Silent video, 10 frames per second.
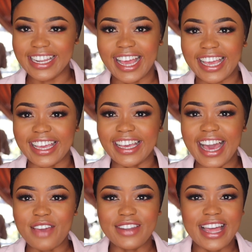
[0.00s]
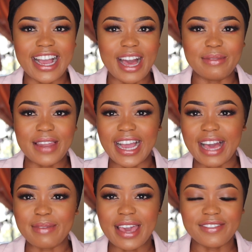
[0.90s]
Like I feel like
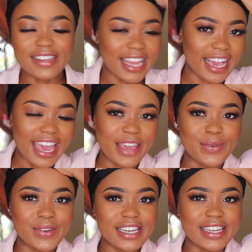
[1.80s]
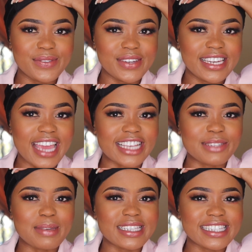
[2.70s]
I'm having like a really
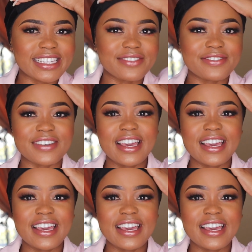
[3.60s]
expensive